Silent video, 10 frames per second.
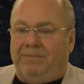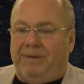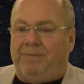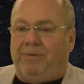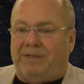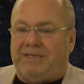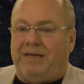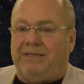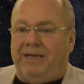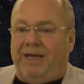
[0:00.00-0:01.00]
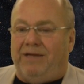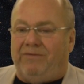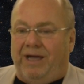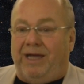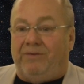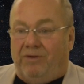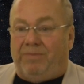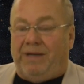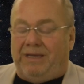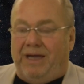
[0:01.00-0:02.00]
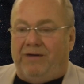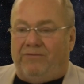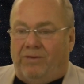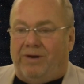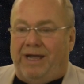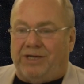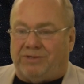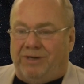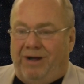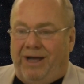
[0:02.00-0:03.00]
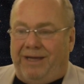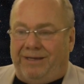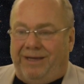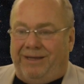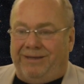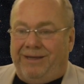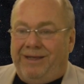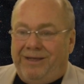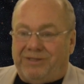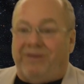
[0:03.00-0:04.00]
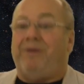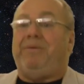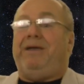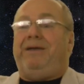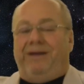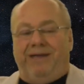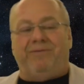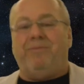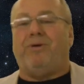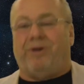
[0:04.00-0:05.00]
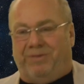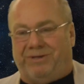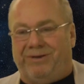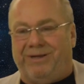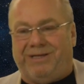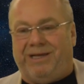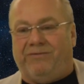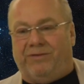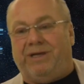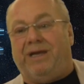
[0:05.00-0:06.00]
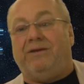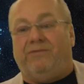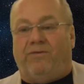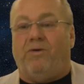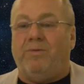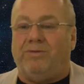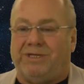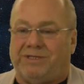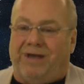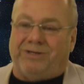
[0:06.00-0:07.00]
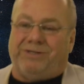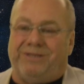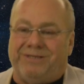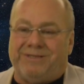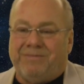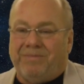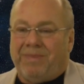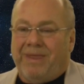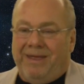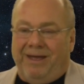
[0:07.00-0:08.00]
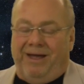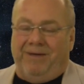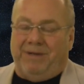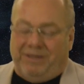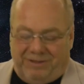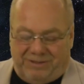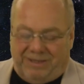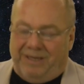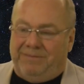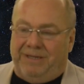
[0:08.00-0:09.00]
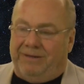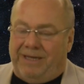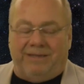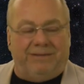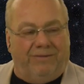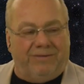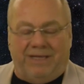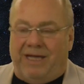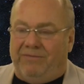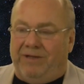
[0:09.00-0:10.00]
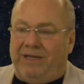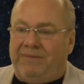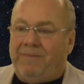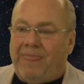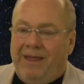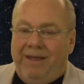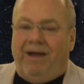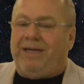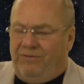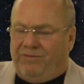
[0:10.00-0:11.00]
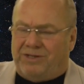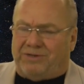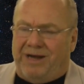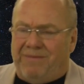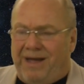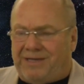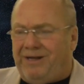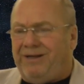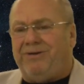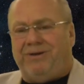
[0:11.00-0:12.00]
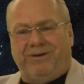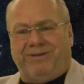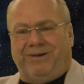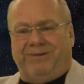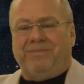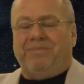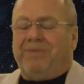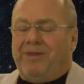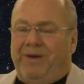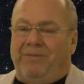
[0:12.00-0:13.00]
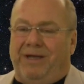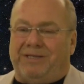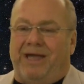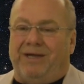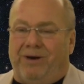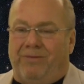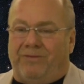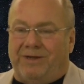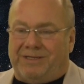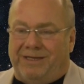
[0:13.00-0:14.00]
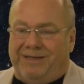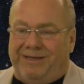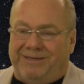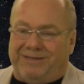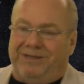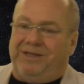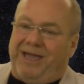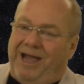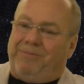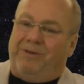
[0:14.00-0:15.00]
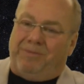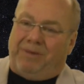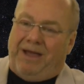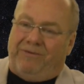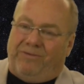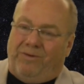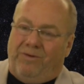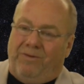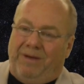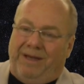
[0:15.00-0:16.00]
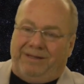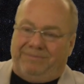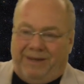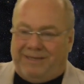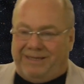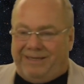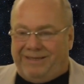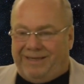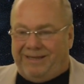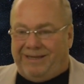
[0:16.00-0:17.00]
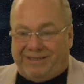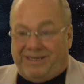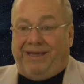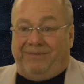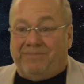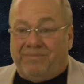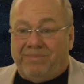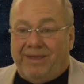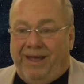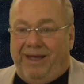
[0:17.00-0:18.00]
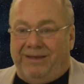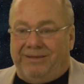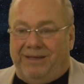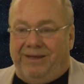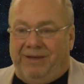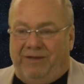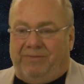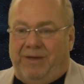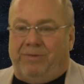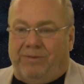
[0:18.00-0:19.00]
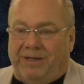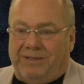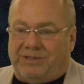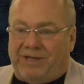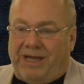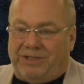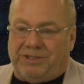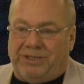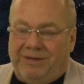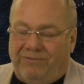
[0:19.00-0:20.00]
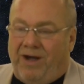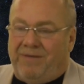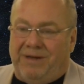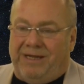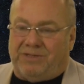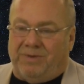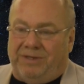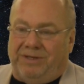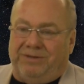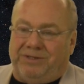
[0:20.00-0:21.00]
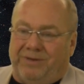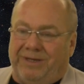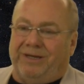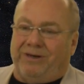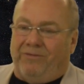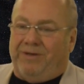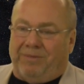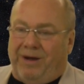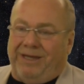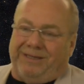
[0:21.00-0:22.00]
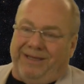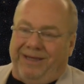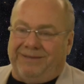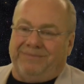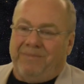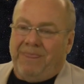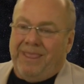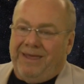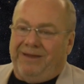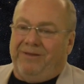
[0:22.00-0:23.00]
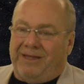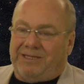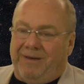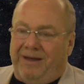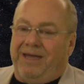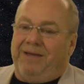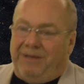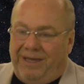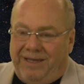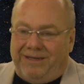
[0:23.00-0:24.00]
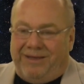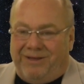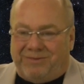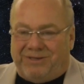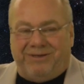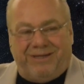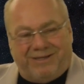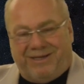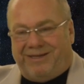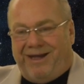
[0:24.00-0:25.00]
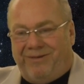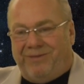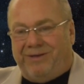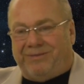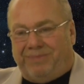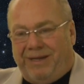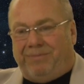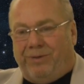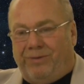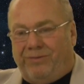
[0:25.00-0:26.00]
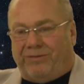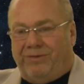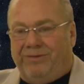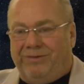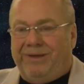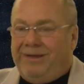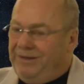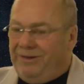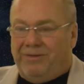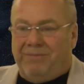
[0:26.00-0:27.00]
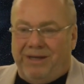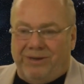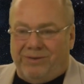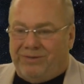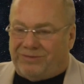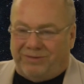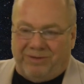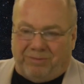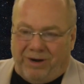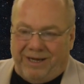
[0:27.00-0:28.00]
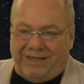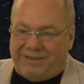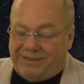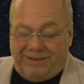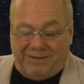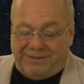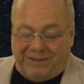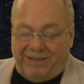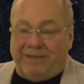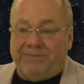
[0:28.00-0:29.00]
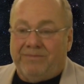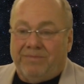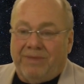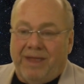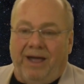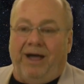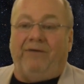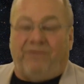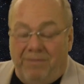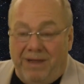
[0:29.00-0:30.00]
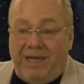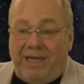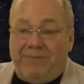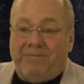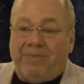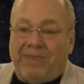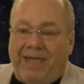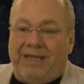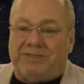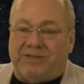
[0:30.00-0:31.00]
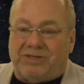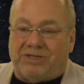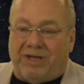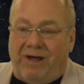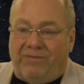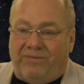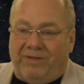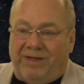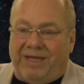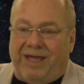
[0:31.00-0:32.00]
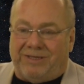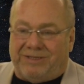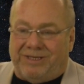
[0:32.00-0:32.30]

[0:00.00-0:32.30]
people attending AV8 will be there for an extra night, and so there'll be even more opportunity for the informal discussions because, again, obviously AV, I get frustrated, Max, and I know you do, when we attend conferences and you get up on the platform and basically that's it. And if people can snatch 5 minutes with you during a coffee break, then, that's about it. But here you get the opportunity to sit down with people through, the meals, through the breaks. And for me, it's the stuff that gets